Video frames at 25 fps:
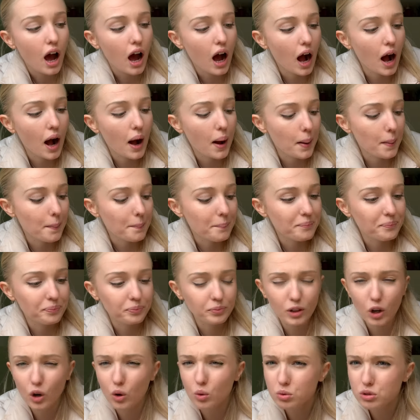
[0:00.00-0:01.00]
Um,
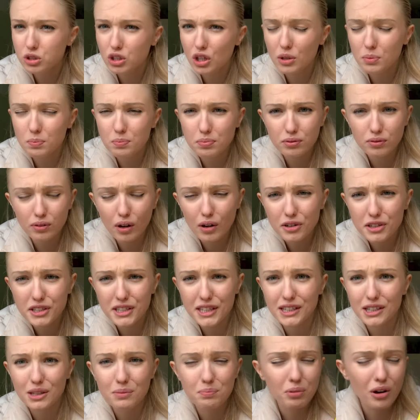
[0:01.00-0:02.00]
also
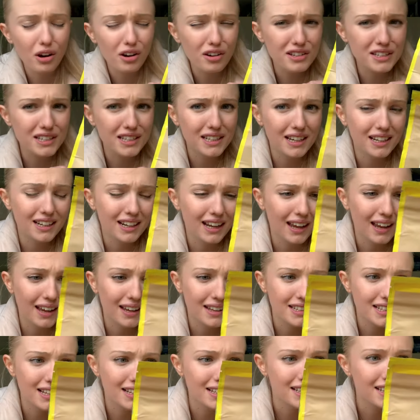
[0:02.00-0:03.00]
protein, the protein in here
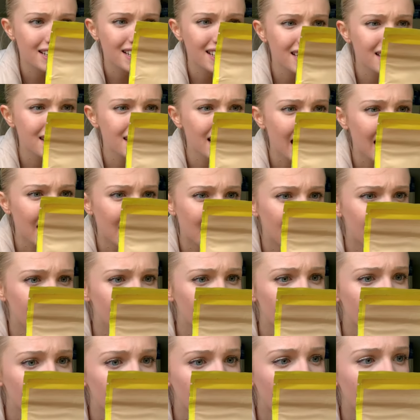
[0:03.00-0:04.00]
is insane.
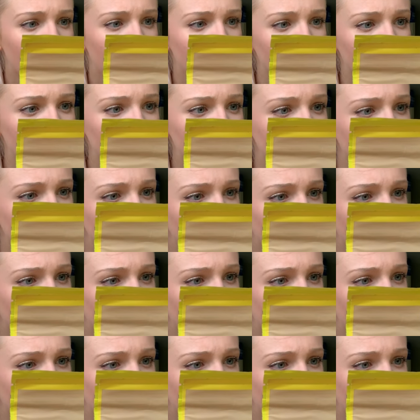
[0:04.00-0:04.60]
I think